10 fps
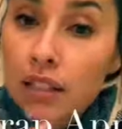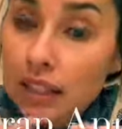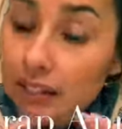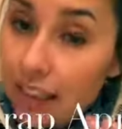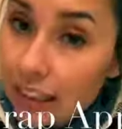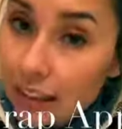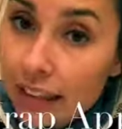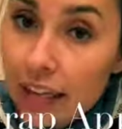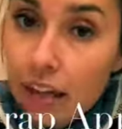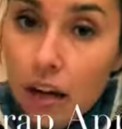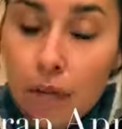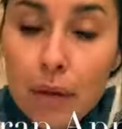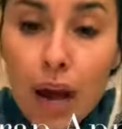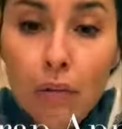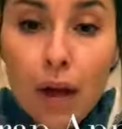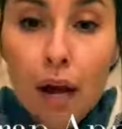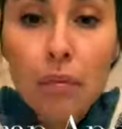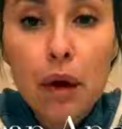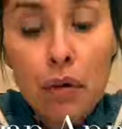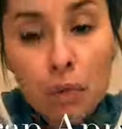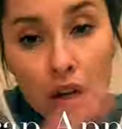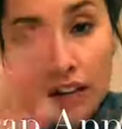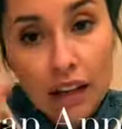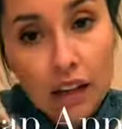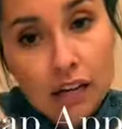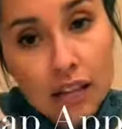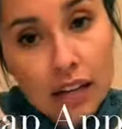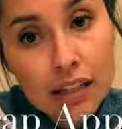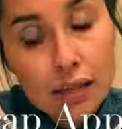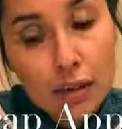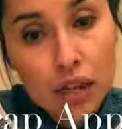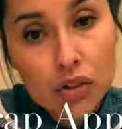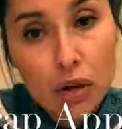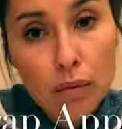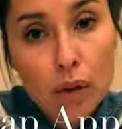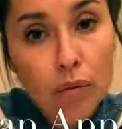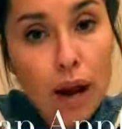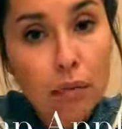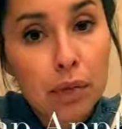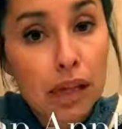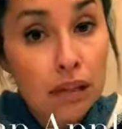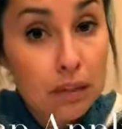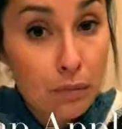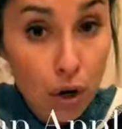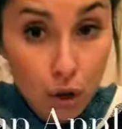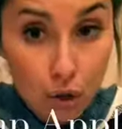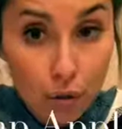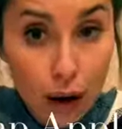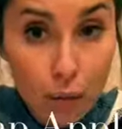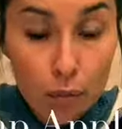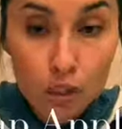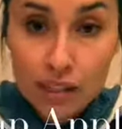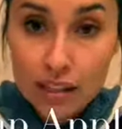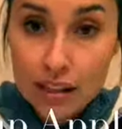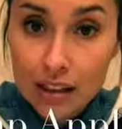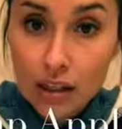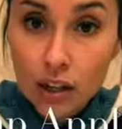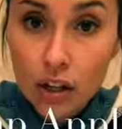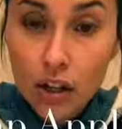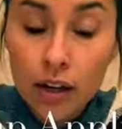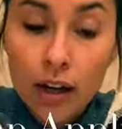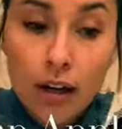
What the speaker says: little heat on a matte wrap, but on the other side of the spectrum, a wrap like a sparkle wrap, which is a thicker